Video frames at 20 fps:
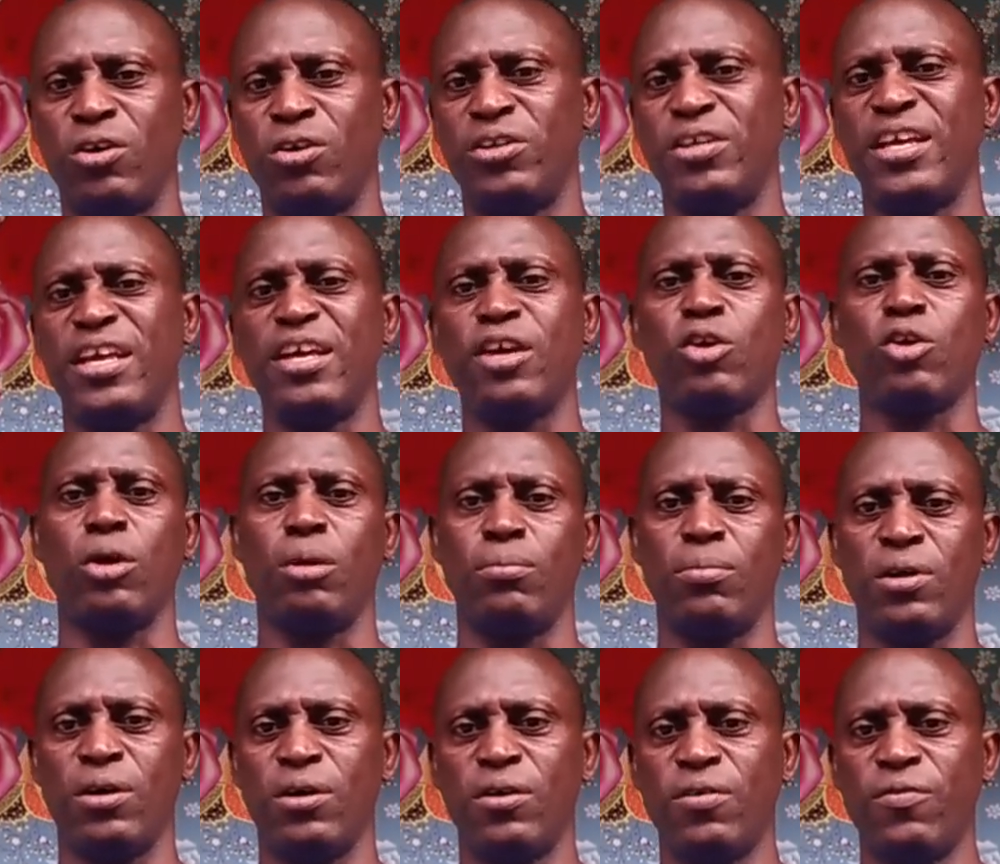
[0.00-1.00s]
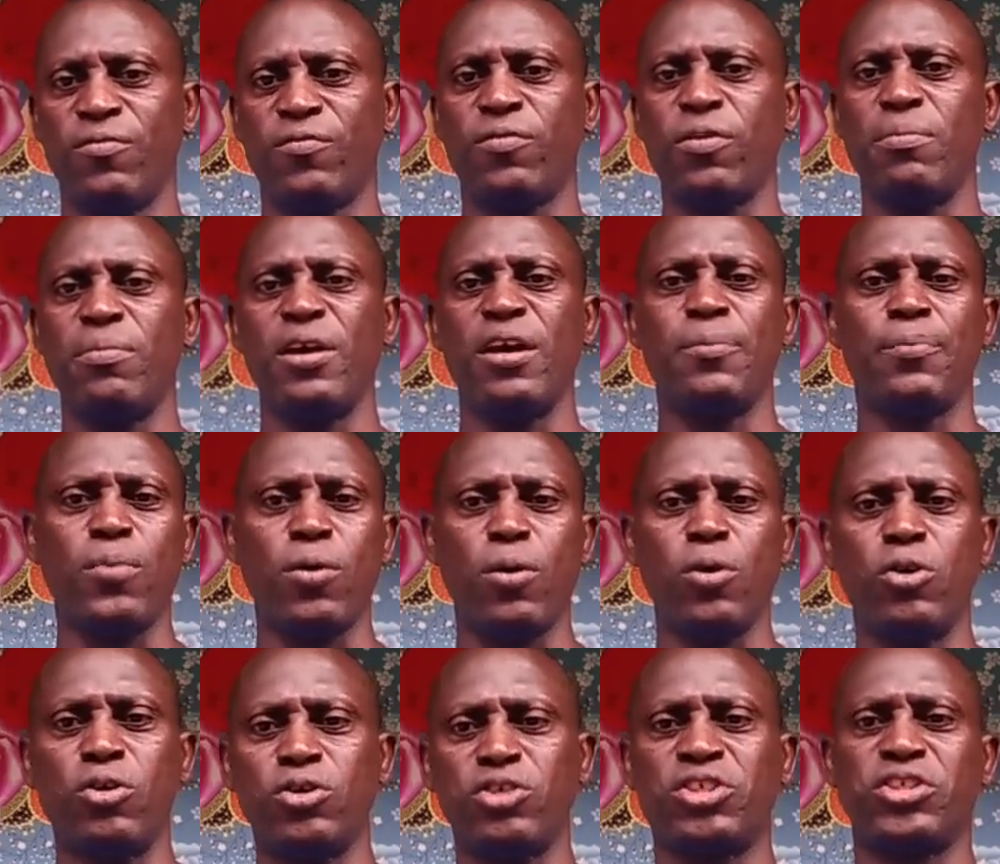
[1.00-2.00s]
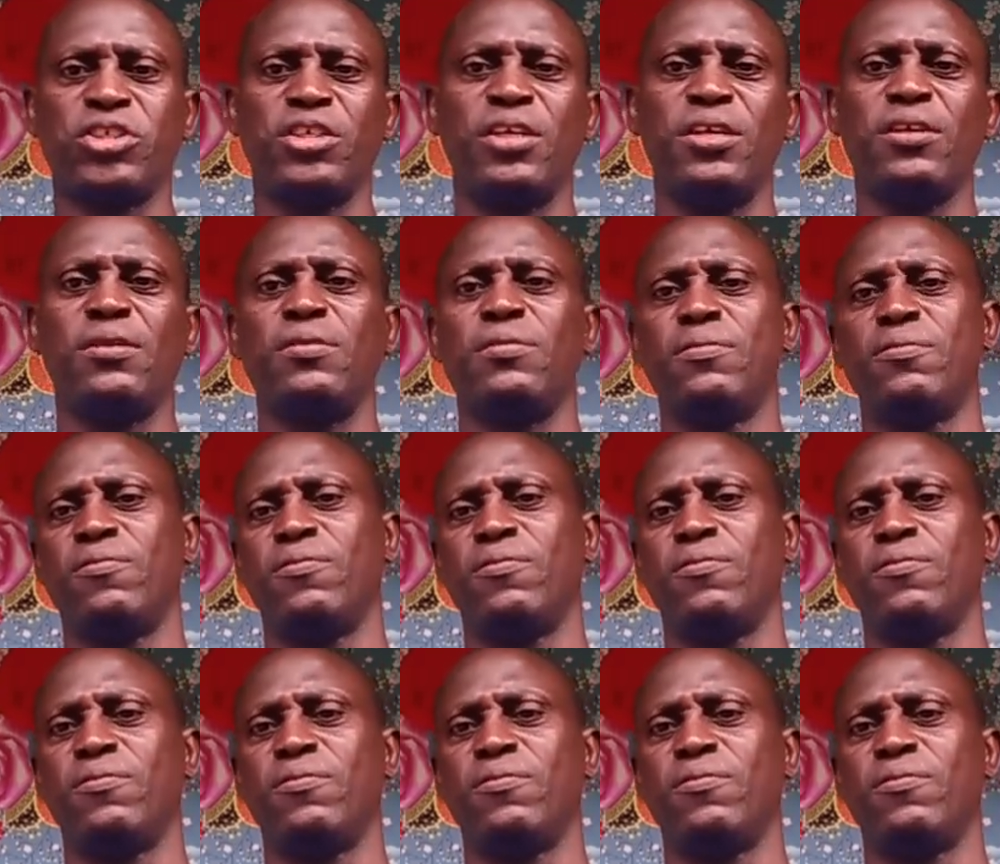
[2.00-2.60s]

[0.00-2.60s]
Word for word: on the income from a poultry